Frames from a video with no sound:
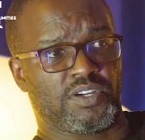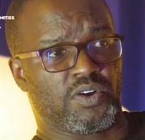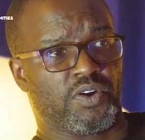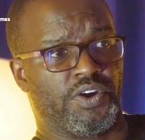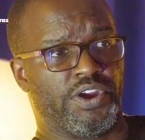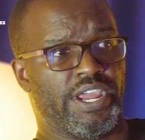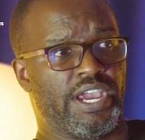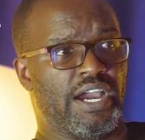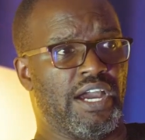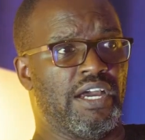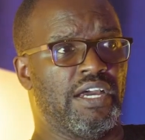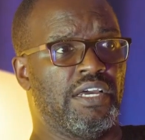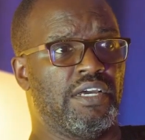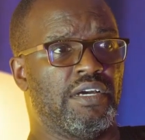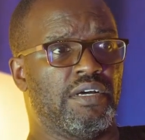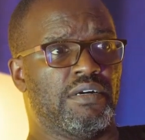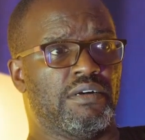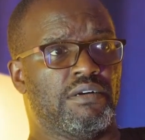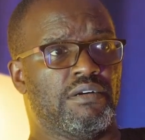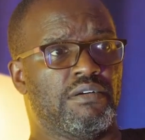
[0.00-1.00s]
in Korea,
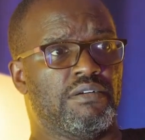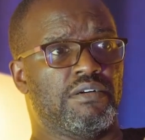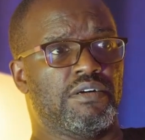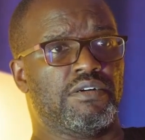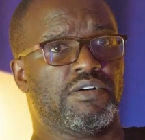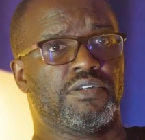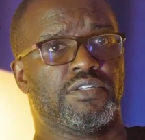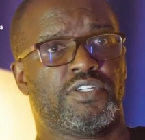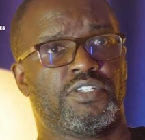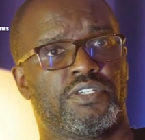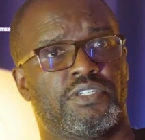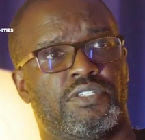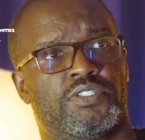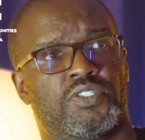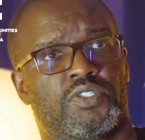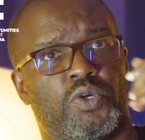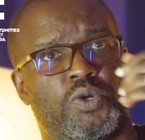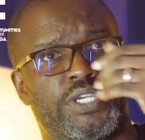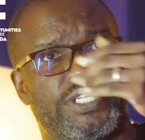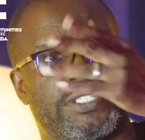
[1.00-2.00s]
or
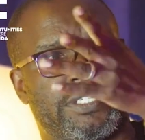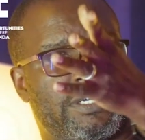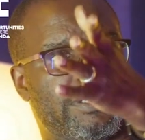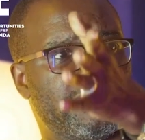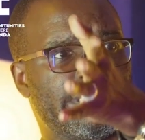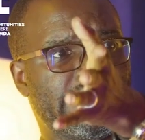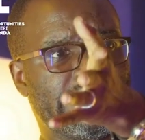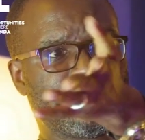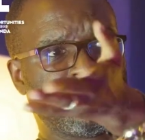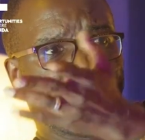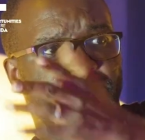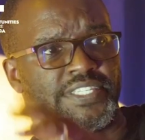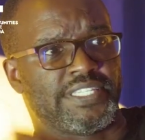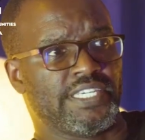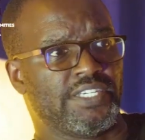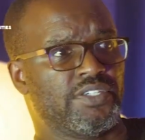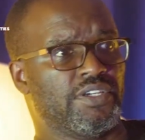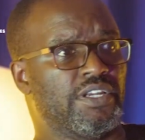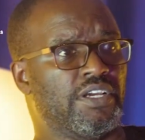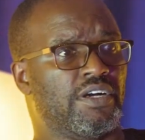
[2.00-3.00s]
show it on a TV
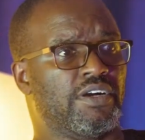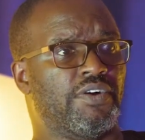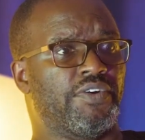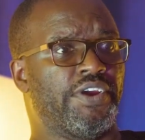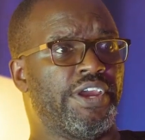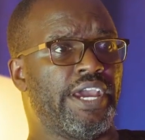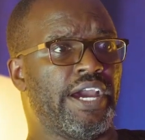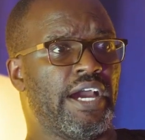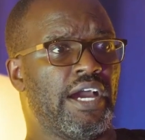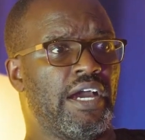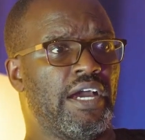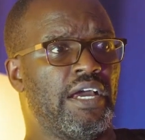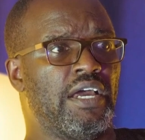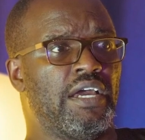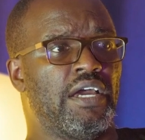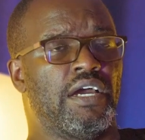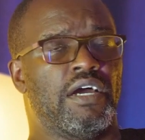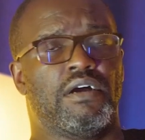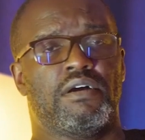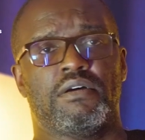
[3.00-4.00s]
station in Korea.
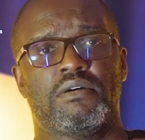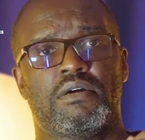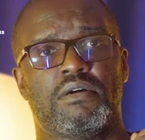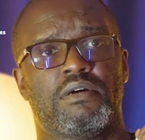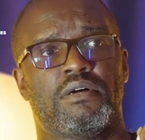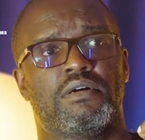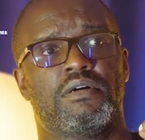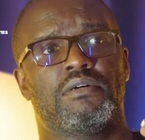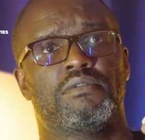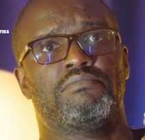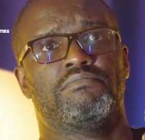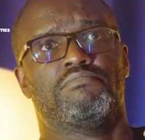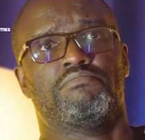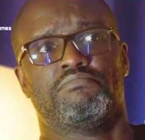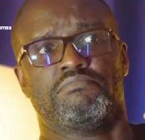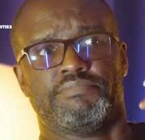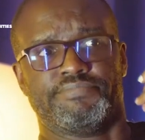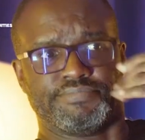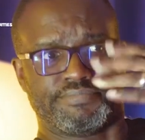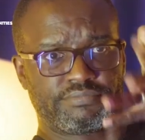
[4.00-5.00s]

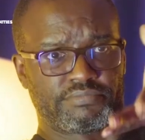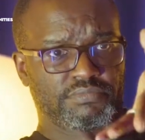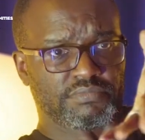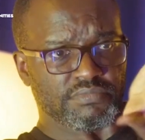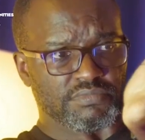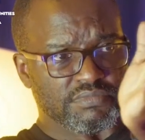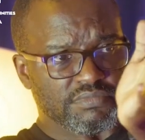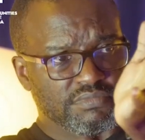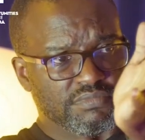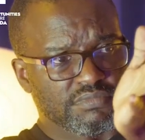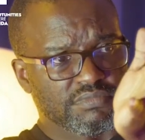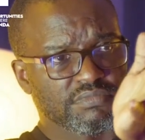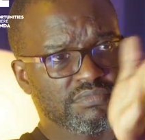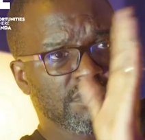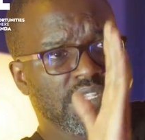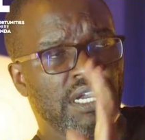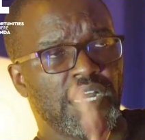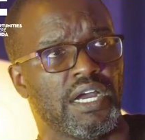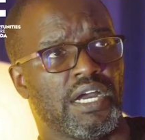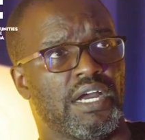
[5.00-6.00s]
Or
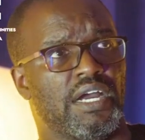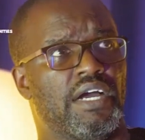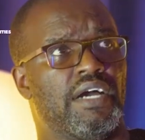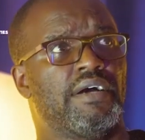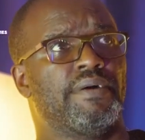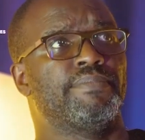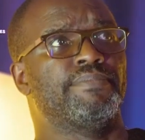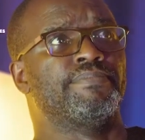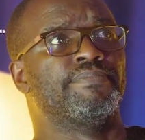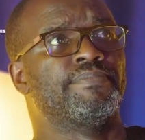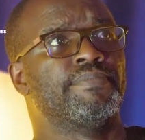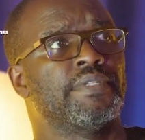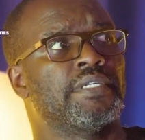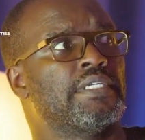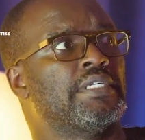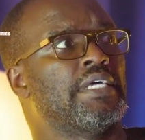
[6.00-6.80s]
the